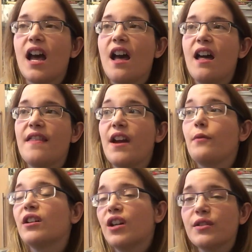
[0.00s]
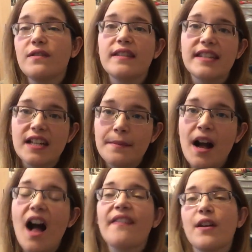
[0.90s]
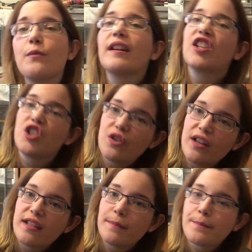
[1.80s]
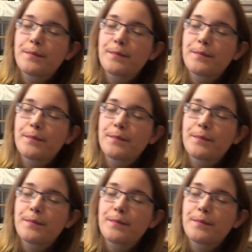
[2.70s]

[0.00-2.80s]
they will go to the cinema and they will enjoy it.